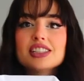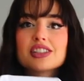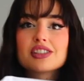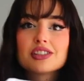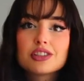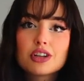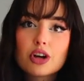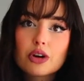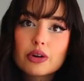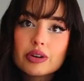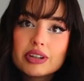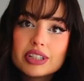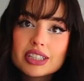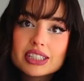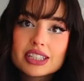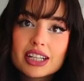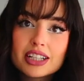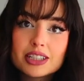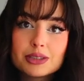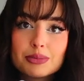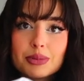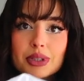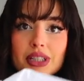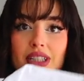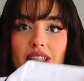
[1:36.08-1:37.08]
Storeds
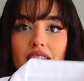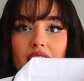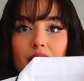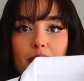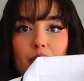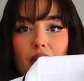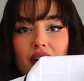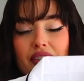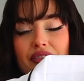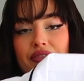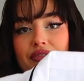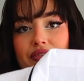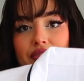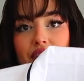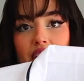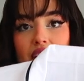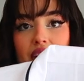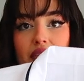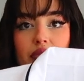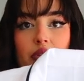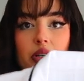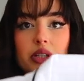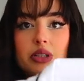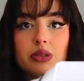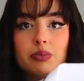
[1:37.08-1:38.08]
has been like my
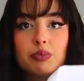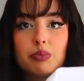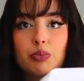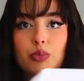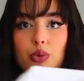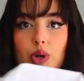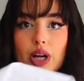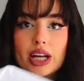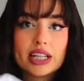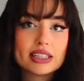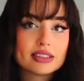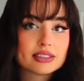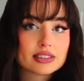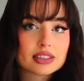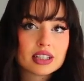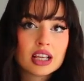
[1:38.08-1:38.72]
favorite brand.